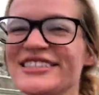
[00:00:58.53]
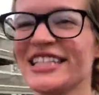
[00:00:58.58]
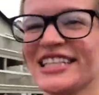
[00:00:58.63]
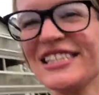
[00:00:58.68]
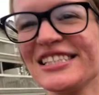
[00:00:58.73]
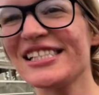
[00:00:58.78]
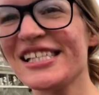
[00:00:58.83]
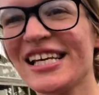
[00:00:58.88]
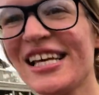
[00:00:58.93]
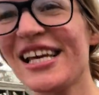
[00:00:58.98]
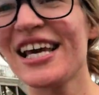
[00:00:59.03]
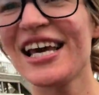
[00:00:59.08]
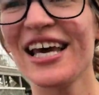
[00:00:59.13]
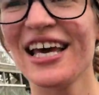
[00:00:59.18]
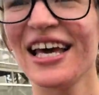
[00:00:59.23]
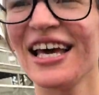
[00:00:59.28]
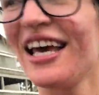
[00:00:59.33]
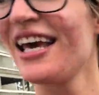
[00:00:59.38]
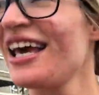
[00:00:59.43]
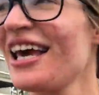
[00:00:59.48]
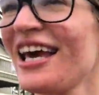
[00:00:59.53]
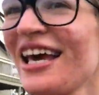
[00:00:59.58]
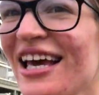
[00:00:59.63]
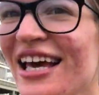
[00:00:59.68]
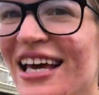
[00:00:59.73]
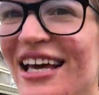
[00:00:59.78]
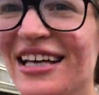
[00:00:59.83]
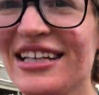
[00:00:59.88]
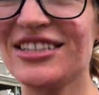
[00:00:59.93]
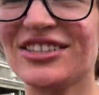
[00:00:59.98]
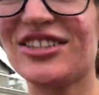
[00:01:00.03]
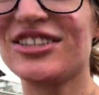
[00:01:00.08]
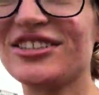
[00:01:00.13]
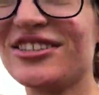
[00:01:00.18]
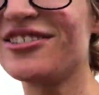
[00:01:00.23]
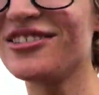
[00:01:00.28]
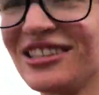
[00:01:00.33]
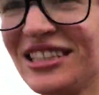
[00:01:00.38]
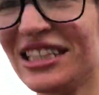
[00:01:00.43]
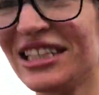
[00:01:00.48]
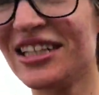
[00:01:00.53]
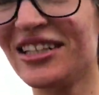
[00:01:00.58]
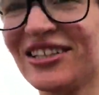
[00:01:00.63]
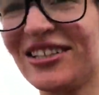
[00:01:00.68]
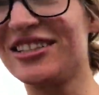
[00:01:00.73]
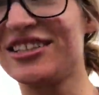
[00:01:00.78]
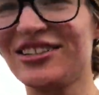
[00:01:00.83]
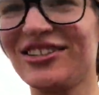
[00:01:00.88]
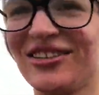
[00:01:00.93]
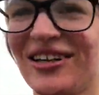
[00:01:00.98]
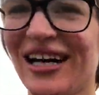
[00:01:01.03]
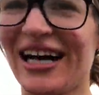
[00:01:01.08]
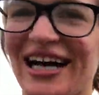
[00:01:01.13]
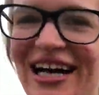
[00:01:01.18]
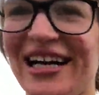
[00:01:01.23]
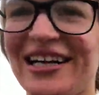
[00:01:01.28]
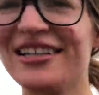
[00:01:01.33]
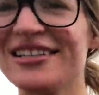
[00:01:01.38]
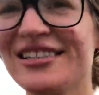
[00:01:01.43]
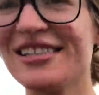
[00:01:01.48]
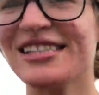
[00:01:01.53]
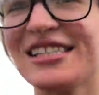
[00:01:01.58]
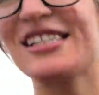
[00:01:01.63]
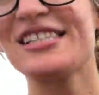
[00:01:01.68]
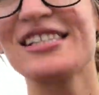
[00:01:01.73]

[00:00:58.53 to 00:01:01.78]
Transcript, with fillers: just introducing her to you guys.